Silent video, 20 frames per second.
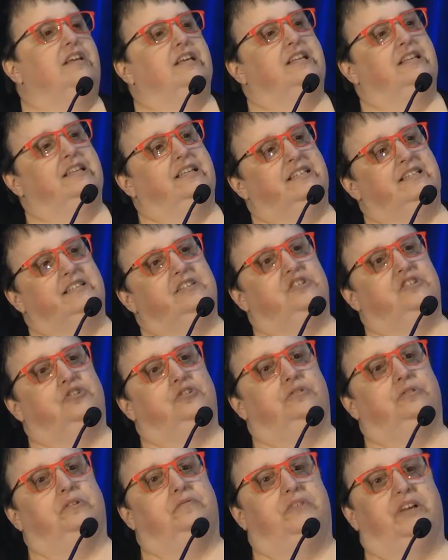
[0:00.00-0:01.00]
And this is
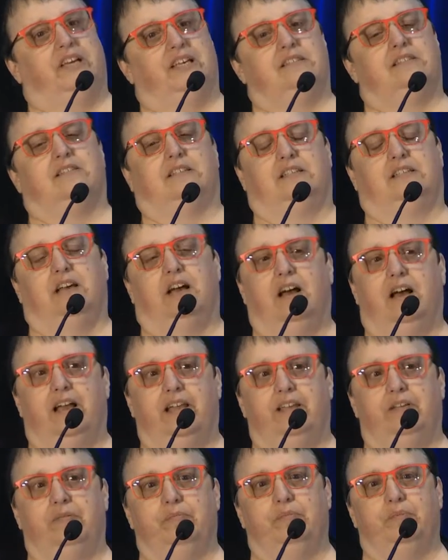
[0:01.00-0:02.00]
to invest the
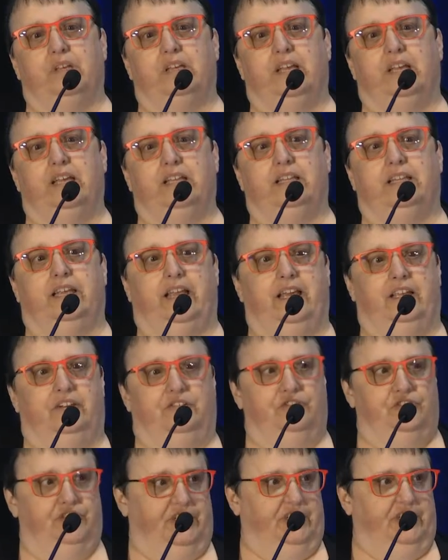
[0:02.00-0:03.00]
time and the
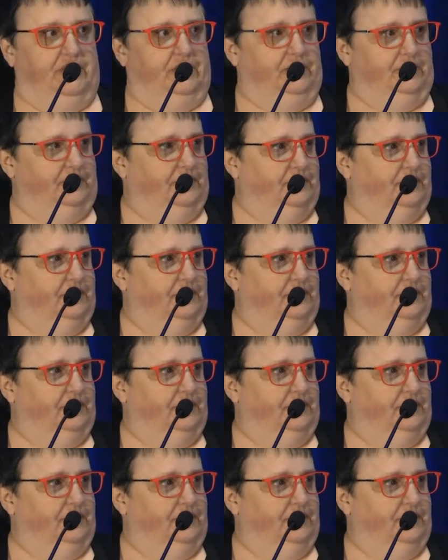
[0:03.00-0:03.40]
energy